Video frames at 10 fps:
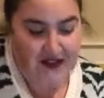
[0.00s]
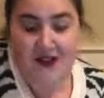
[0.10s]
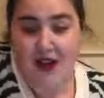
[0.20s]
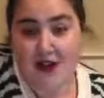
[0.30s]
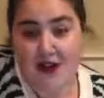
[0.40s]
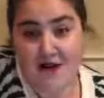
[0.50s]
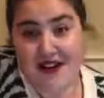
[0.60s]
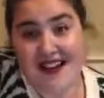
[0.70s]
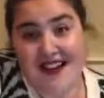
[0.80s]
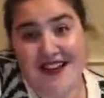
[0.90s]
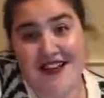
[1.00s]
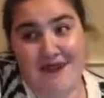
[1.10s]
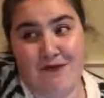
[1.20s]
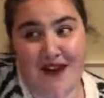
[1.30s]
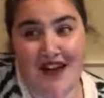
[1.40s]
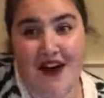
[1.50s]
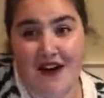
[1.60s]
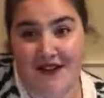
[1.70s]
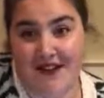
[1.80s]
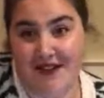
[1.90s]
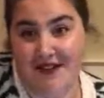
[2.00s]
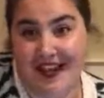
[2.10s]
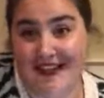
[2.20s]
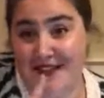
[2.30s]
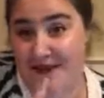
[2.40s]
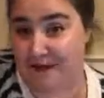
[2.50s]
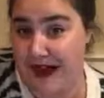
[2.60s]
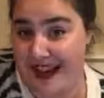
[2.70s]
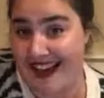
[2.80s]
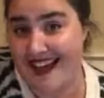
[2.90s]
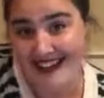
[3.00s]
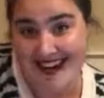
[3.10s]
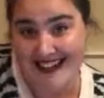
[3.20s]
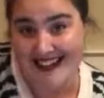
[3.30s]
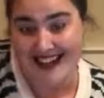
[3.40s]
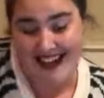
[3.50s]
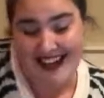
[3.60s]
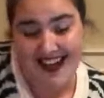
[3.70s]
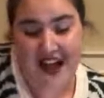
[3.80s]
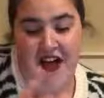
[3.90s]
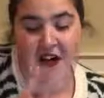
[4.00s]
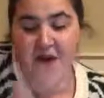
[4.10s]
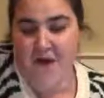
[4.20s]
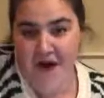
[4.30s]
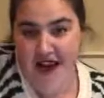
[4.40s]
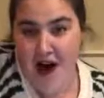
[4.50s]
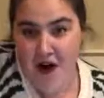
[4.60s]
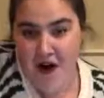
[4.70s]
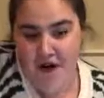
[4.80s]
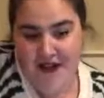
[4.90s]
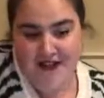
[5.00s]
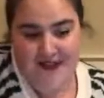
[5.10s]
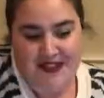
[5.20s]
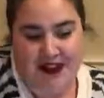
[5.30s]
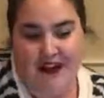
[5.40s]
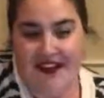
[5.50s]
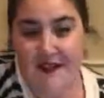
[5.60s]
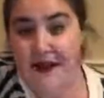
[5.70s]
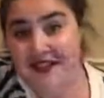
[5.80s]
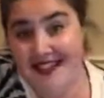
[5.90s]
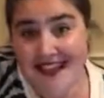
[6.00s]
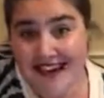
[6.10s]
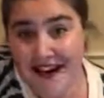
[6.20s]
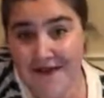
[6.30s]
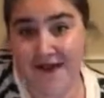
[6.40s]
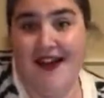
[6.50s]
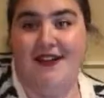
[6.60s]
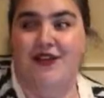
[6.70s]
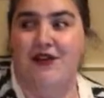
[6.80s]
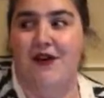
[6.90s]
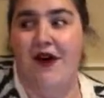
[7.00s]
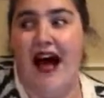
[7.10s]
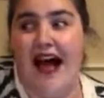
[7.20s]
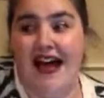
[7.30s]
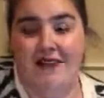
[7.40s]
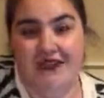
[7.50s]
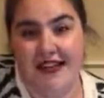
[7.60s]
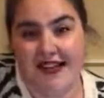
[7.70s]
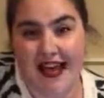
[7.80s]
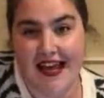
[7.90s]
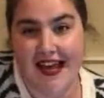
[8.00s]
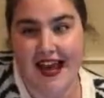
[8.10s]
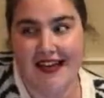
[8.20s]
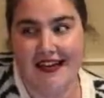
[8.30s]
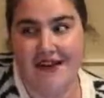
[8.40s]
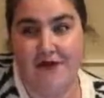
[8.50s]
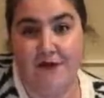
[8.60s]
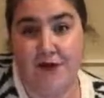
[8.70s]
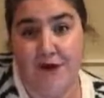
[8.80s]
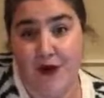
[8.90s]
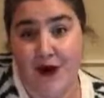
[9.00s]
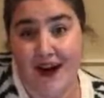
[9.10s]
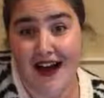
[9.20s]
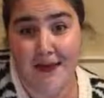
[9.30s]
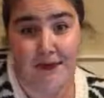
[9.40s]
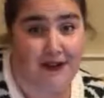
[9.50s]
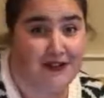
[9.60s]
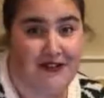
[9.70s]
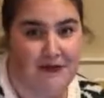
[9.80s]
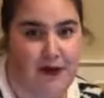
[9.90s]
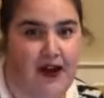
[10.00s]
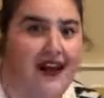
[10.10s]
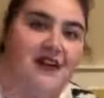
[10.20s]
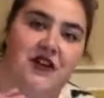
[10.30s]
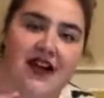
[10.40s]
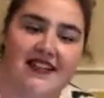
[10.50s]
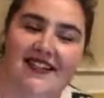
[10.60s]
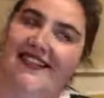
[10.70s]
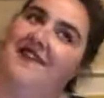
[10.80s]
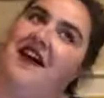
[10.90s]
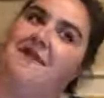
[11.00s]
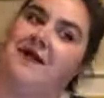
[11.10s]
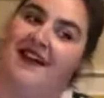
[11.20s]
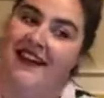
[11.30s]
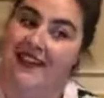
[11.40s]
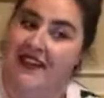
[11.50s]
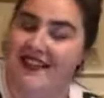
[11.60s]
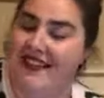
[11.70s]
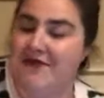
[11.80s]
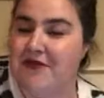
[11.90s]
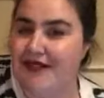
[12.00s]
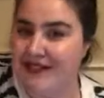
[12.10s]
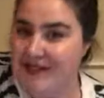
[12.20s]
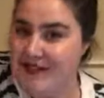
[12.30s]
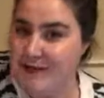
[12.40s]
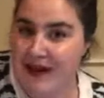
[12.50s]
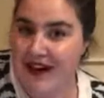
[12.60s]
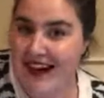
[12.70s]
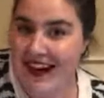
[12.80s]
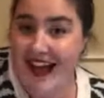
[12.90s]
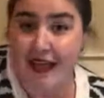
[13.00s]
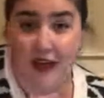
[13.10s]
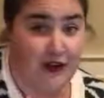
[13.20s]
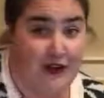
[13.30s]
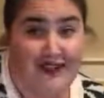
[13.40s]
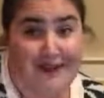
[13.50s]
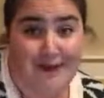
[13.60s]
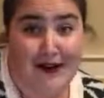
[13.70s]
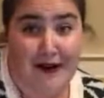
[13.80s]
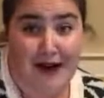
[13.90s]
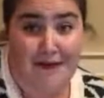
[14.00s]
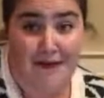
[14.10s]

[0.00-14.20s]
So we are going to, thanks to Becca and Nessity, we are going to be talking about skincare fridge. So I've done kind of, before I purchased one, I tried to live up to the influencer spirit and learn a little bit about it,